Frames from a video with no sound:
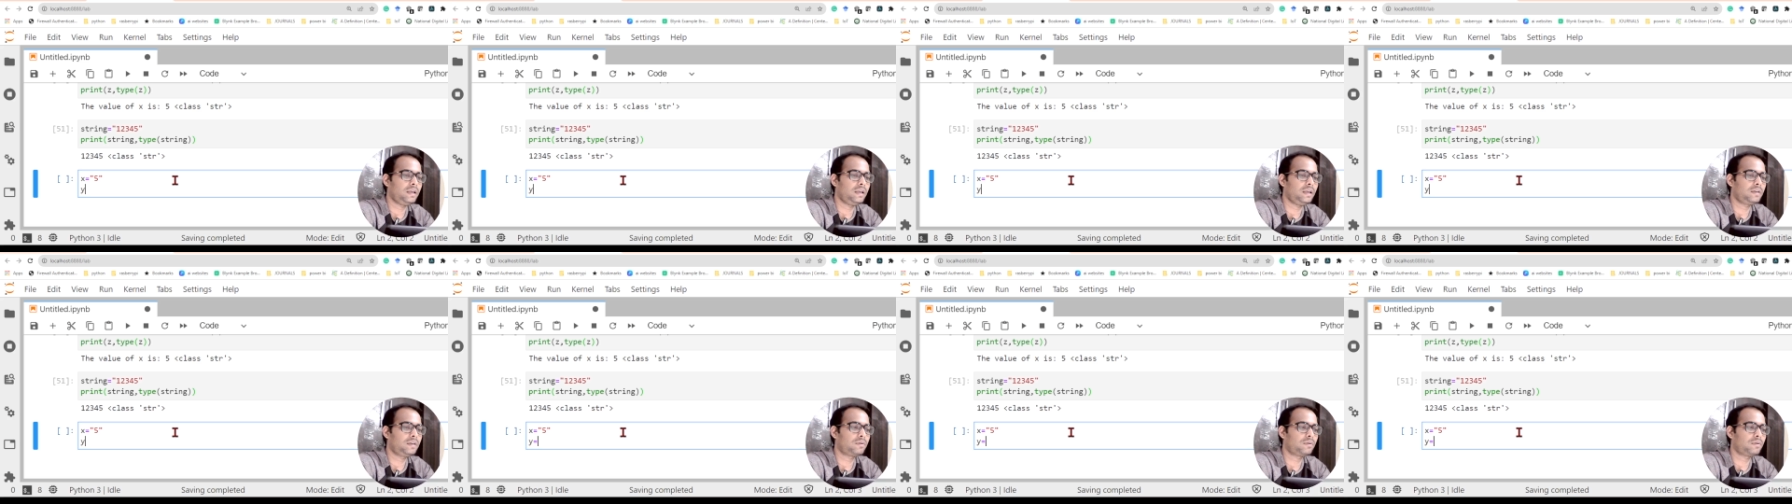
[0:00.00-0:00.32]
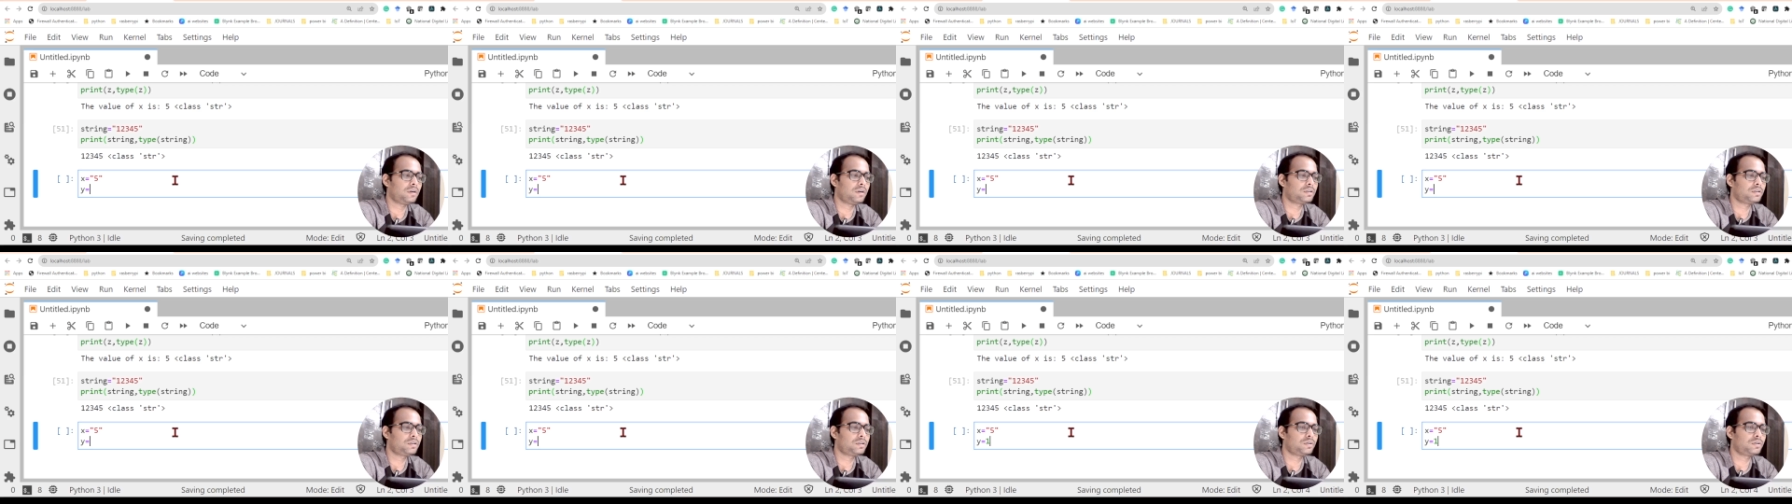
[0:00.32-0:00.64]

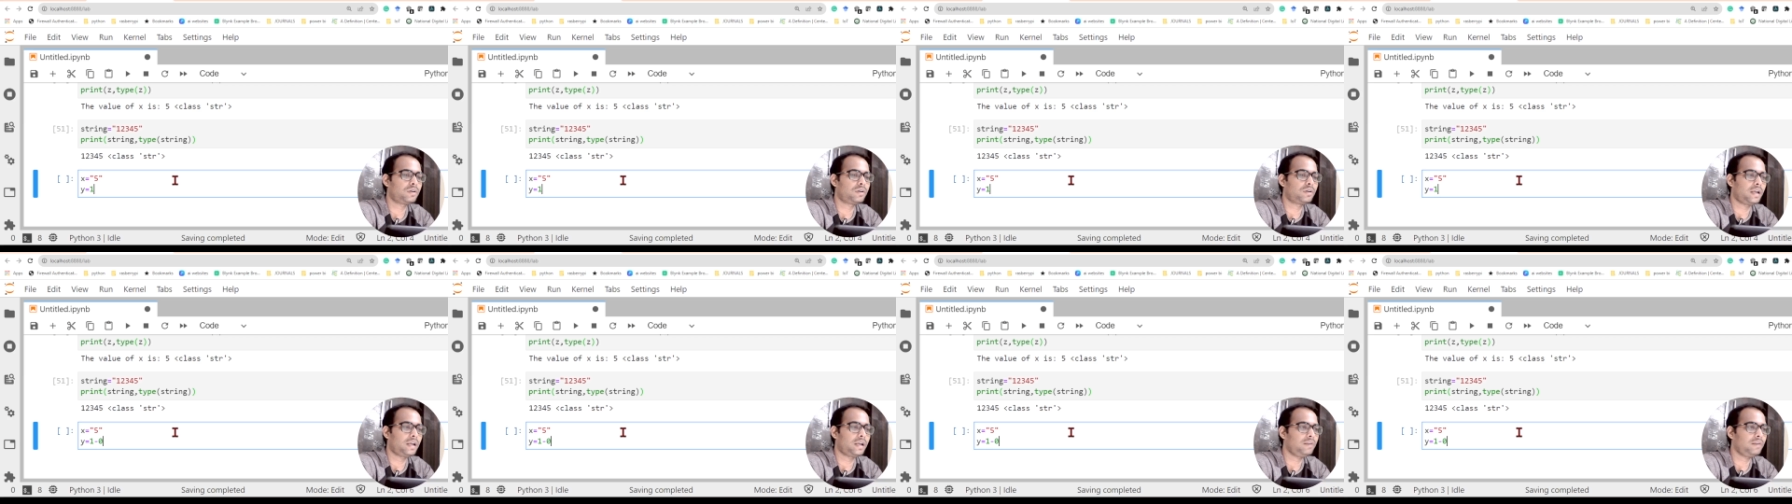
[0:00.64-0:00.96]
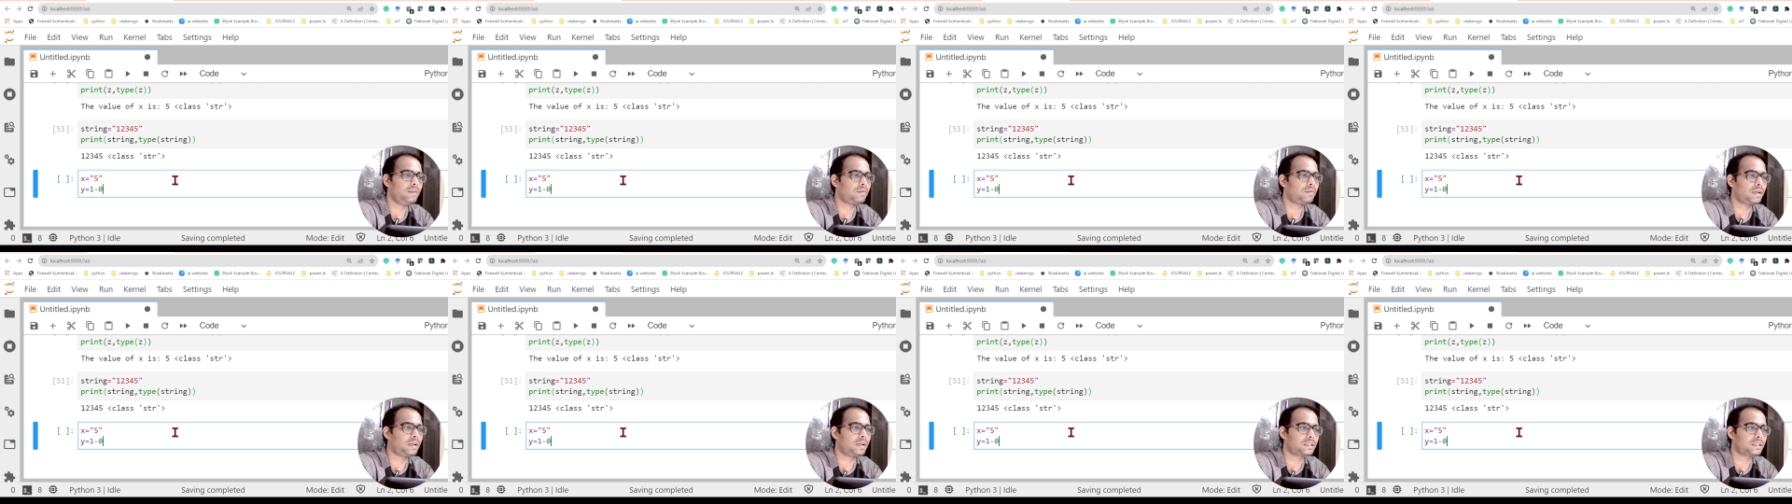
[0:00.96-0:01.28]
equals to
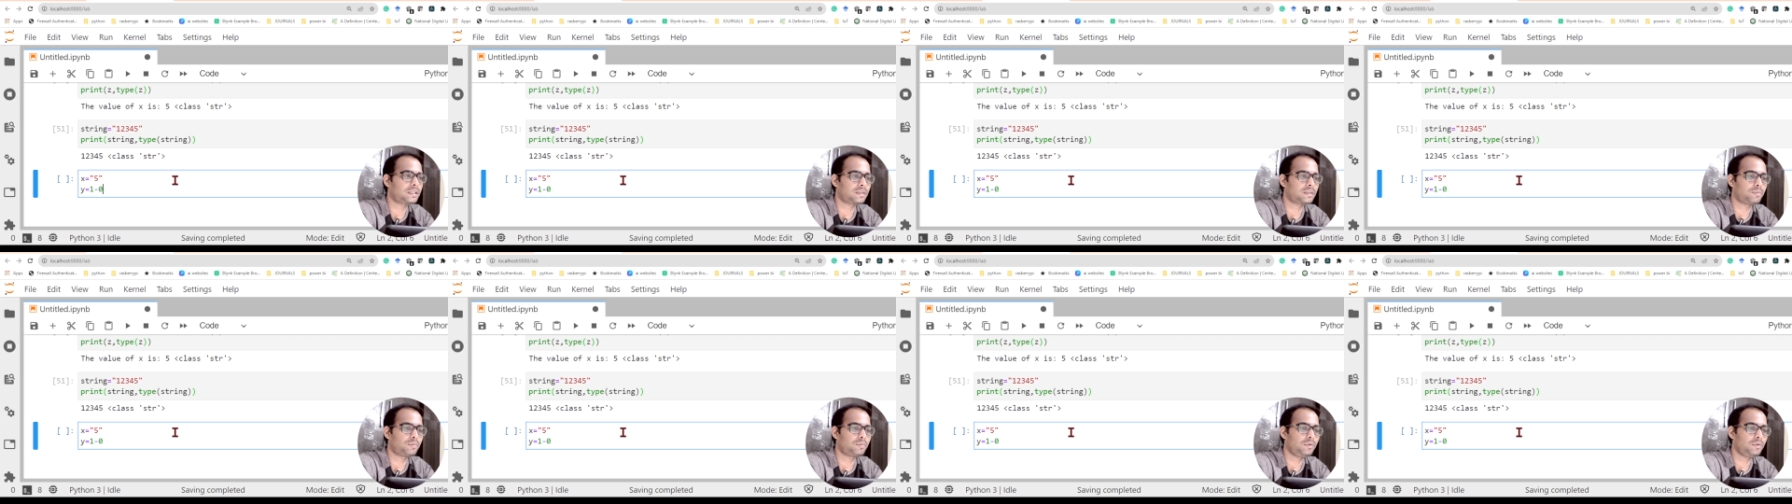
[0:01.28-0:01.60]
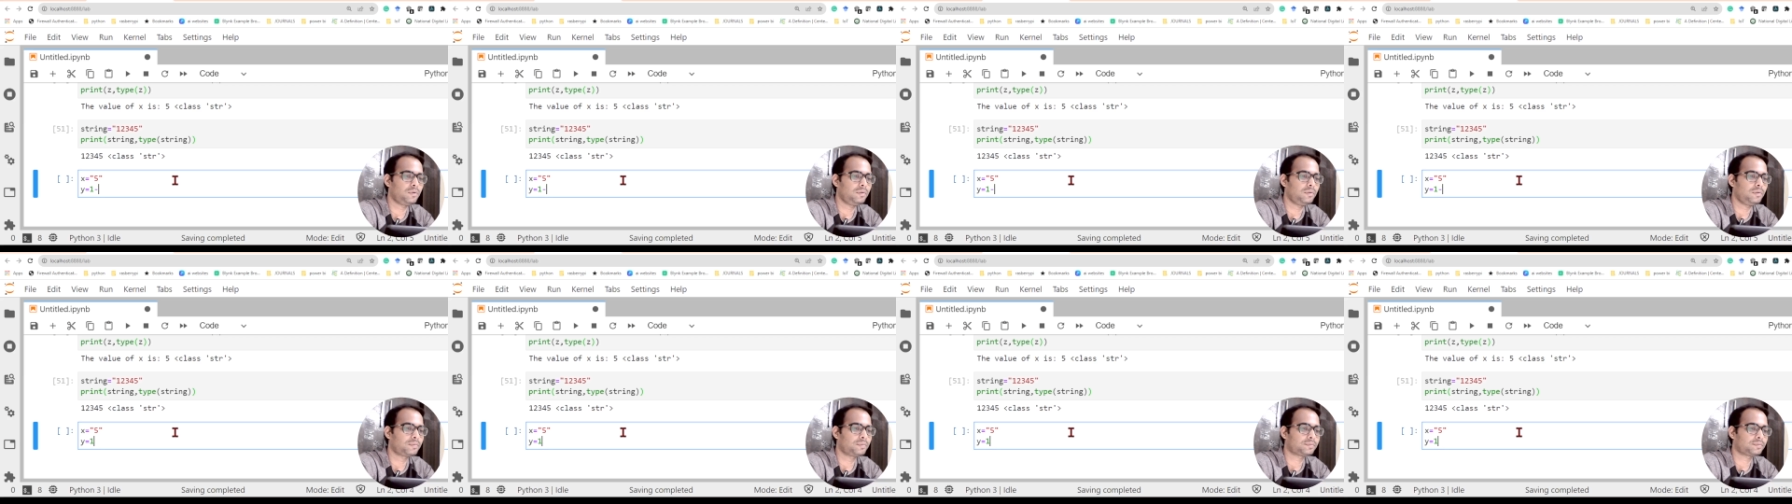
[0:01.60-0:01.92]
10 for
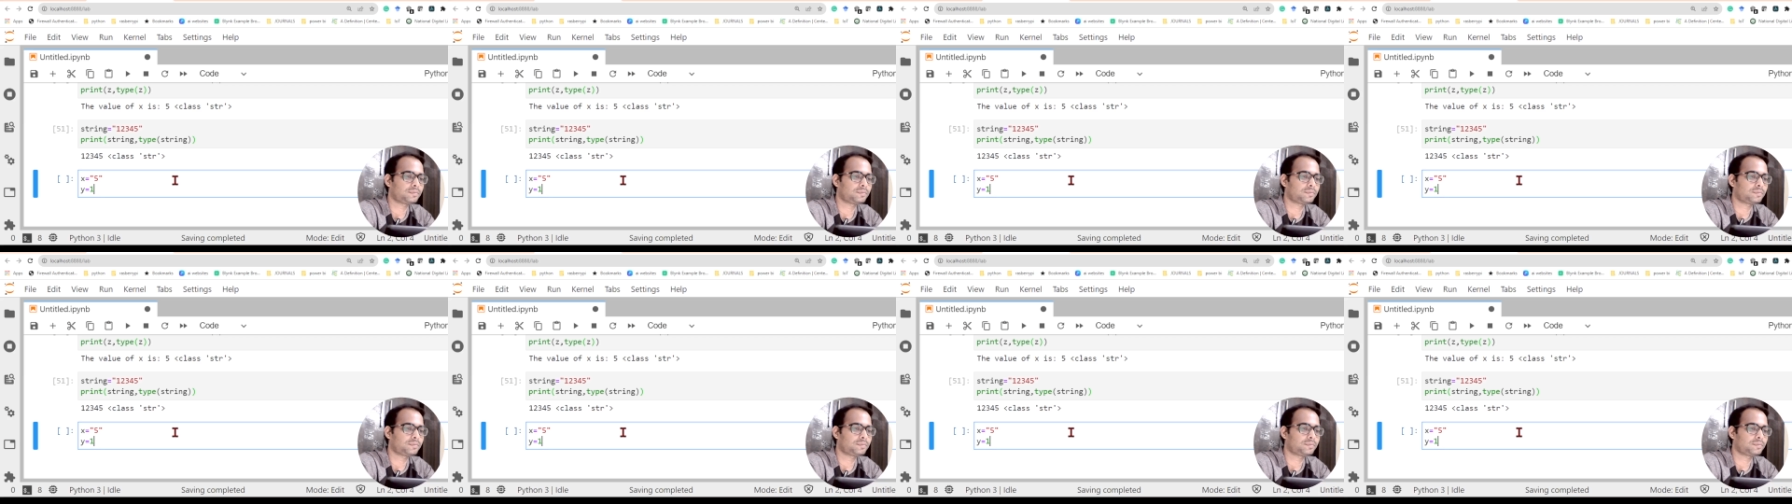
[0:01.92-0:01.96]
example.